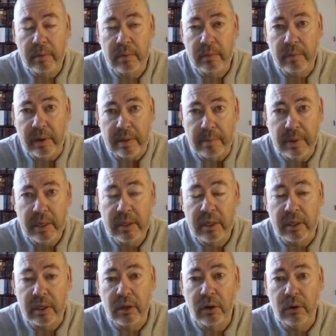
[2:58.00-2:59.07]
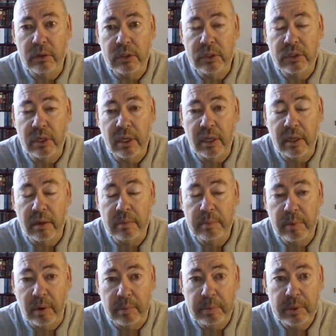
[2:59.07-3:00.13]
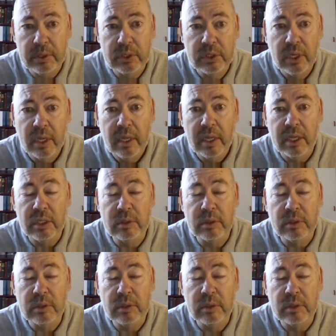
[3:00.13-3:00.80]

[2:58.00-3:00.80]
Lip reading: remit and God's purpose. His